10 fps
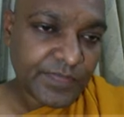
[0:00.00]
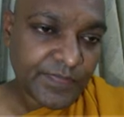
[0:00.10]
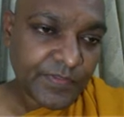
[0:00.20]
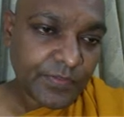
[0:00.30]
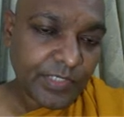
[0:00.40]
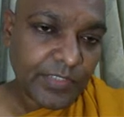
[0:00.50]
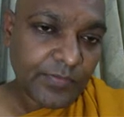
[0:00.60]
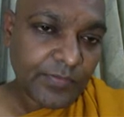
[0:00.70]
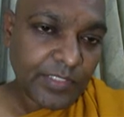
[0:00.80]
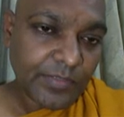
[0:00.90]

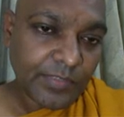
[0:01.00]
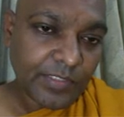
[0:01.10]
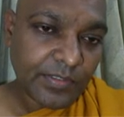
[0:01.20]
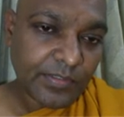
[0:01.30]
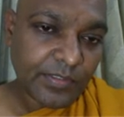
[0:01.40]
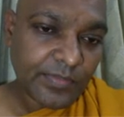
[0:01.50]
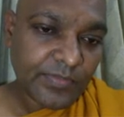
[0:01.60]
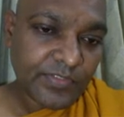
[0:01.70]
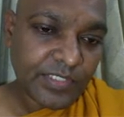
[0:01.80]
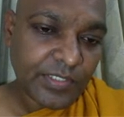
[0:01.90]
When it
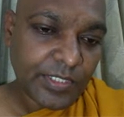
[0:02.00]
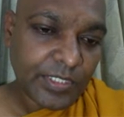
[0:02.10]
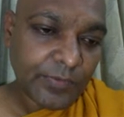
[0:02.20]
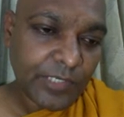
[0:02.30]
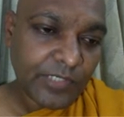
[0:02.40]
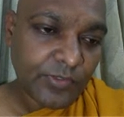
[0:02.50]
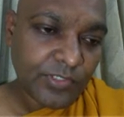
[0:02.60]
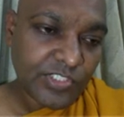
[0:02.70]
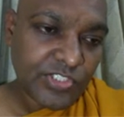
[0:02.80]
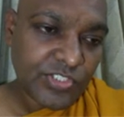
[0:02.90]
comes one
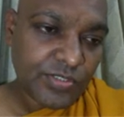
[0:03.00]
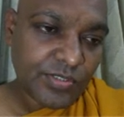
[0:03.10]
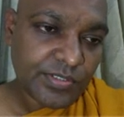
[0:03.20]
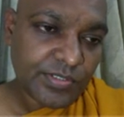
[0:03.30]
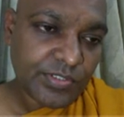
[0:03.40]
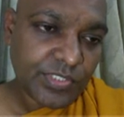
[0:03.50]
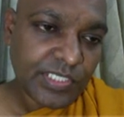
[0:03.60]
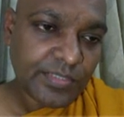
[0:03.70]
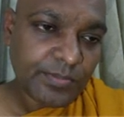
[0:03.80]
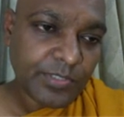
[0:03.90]
rotation, you
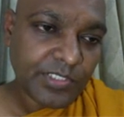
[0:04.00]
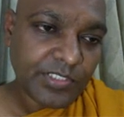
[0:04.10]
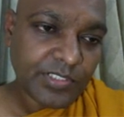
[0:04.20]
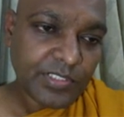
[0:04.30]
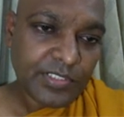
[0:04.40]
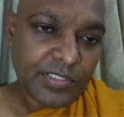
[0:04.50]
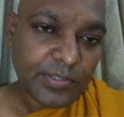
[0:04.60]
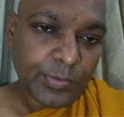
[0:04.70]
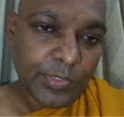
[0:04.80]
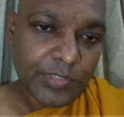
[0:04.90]
get a birth.
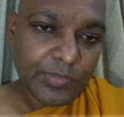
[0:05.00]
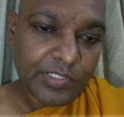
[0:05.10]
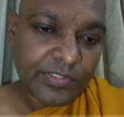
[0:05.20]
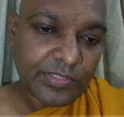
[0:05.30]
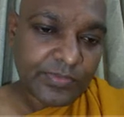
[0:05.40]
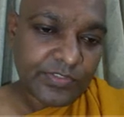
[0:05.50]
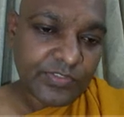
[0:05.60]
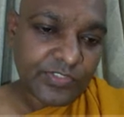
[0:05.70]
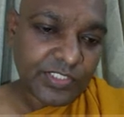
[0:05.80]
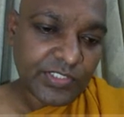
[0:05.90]
When it comes to
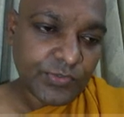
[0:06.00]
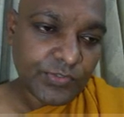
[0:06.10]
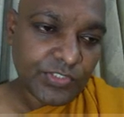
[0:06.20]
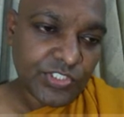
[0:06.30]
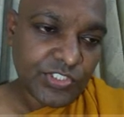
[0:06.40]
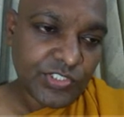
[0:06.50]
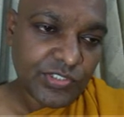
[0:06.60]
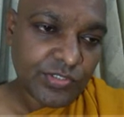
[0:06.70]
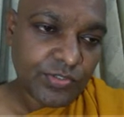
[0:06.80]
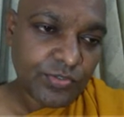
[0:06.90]
second
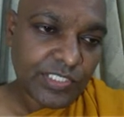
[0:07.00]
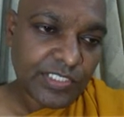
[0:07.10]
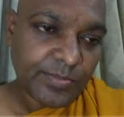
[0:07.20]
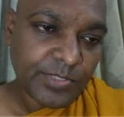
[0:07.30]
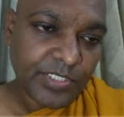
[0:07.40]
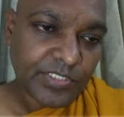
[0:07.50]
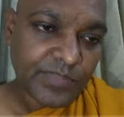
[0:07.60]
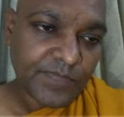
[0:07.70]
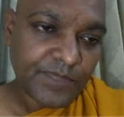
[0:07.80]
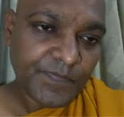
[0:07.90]
rotation, you get a birth,
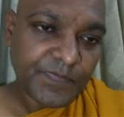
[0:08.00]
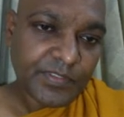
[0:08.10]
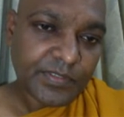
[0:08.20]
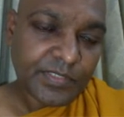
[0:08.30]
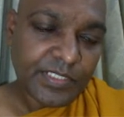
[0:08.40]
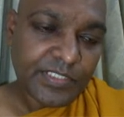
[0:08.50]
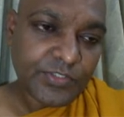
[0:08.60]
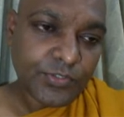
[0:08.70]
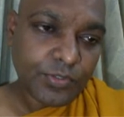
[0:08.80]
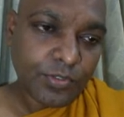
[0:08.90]
and
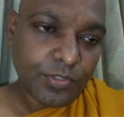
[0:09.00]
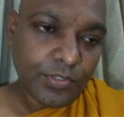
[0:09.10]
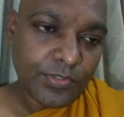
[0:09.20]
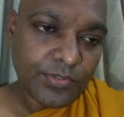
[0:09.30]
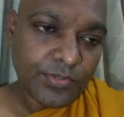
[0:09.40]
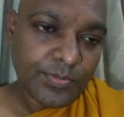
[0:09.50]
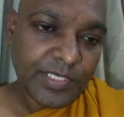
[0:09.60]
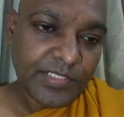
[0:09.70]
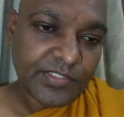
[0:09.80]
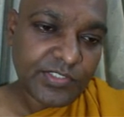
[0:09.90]
so on. The
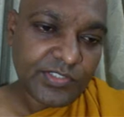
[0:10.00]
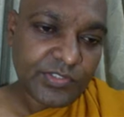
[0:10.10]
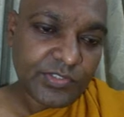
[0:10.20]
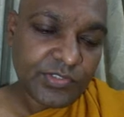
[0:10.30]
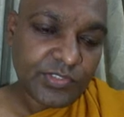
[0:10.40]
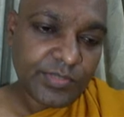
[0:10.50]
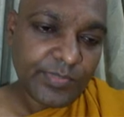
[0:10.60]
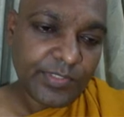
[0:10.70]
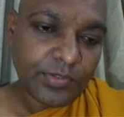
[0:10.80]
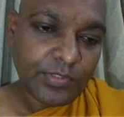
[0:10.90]
birth is
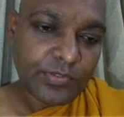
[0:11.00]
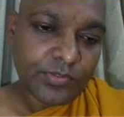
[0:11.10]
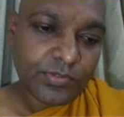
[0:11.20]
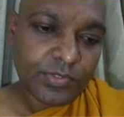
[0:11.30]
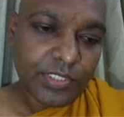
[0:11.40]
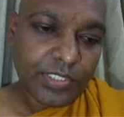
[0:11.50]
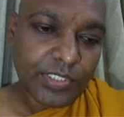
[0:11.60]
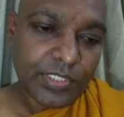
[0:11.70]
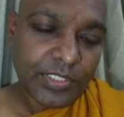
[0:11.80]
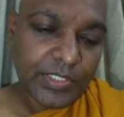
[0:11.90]
keeping on,
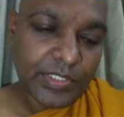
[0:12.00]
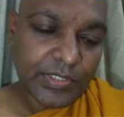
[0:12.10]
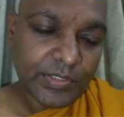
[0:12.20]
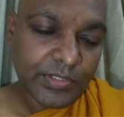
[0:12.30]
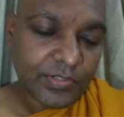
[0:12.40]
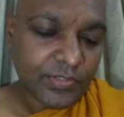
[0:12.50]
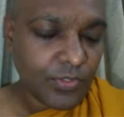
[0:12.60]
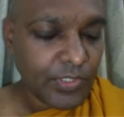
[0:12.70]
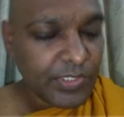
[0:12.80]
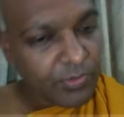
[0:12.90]
is
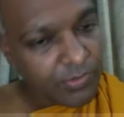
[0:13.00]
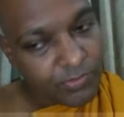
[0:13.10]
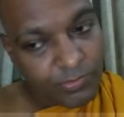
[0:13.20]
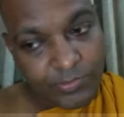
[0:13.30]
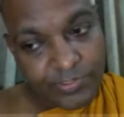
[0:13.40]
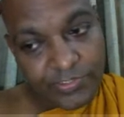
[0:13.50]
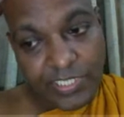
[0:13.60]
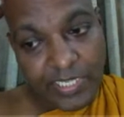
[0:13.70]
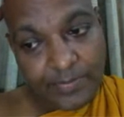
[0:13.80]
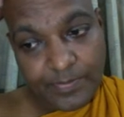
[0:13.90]
going on all the
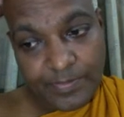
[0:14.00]
time,